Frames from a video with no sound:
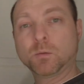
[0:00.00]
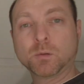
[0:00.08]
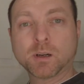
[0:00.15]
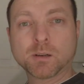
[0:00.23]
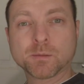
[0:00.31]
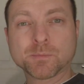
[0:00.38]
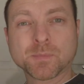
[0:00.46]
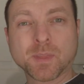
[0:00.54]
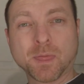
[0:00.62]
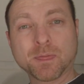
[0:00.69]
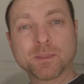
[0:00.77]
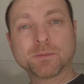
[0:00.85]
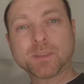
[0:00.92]
Well,
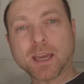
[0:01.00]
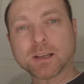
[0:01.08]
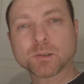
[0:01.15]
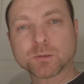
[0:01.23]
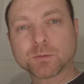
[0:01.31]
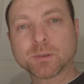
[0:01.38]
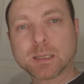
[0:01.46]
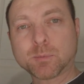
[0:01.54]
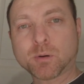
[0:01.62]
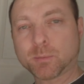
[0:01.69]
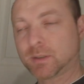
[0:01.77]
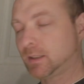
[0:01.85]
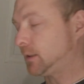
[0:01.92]
that looked really
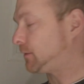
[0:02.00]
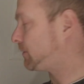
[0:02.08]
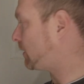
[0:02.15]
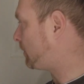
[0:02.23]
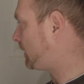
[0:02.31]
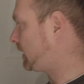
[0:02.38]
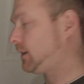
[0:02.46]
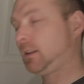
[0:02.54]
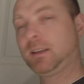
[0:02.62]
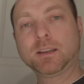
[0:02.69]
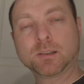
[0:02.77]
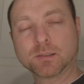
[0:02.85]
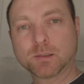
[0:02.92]
promising for a minute.
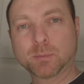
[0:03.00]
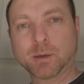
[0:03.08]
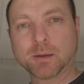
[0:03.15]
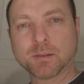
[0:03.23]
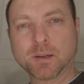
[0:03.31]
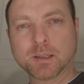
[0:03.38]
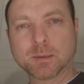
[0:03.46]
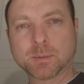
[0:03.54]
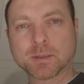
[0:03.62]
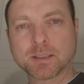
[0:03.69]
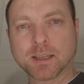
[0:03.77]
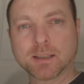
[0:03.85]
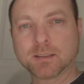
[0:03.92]
It got to about
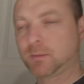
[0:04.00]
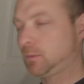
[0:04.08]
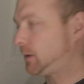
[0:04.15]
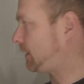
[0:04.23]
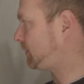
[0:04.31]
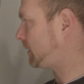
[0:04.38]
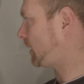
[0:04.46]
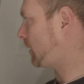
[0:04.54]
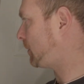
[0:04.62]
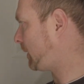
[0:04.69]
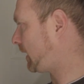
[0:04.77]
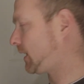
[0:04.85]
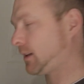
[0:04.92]
90%. We'll have to go
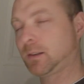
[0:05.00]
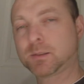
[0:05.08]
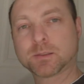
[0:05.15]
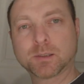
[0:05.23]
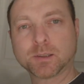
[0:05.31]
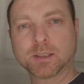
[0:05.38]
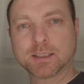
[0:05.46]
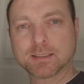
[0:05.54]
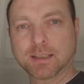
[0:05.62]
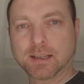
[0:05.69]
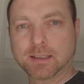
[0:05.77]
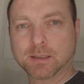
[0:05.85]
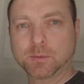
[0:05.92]
back and look
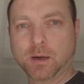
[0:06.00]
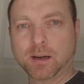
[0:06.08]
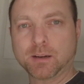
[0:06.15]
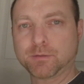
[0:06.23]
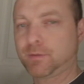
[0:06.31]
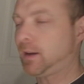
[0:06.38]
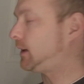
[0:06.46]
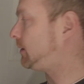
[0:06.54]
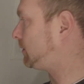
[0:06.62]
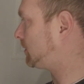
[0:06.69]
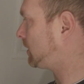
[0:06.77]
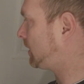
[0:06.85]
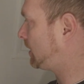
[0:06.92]
exactly where it
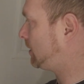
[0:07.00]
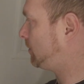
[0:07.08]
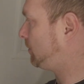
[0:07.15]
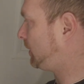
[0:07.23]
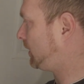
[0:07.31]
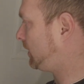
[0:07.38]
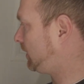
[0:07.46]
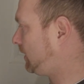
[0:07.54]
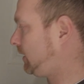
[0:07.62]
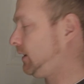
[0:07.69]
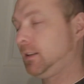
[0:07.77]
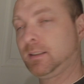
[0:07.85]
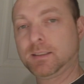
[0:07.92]
failed, but
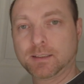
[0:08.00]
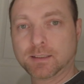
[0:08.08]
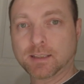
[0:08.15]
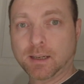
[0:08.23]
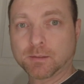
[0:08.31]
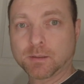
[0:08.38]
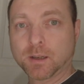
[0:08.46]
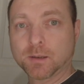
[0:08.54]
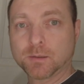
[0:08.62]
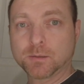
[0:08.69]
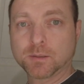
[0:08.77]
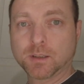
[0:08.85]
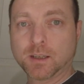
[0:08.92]
it did
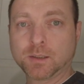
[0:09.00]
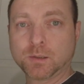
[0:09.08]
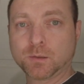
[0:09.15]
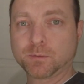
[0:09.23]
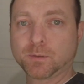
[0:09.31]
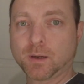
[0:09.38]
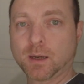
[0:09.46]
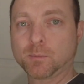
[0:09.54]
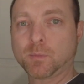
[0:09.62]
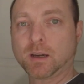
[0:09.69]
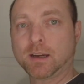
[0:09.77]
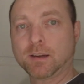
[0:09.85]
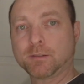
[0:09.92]
download a new
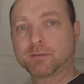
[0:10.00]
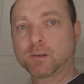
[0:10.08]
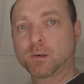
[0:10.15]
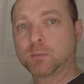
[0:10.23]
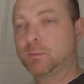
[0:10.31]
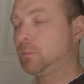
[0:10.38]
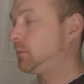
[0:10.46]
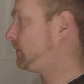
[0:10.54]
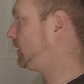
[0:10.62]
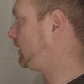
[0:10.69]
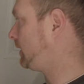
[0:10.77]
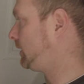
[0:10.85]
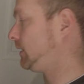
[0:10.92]
firmware from
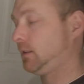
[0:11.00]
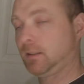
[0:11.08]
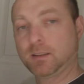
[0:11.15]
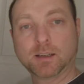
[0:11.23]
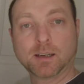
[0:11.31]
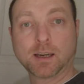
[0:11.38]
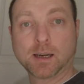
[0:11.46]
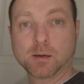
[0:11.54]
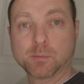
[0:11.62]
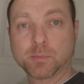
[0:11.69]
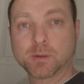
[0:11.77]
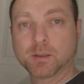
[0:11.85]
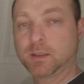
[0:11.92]
the hub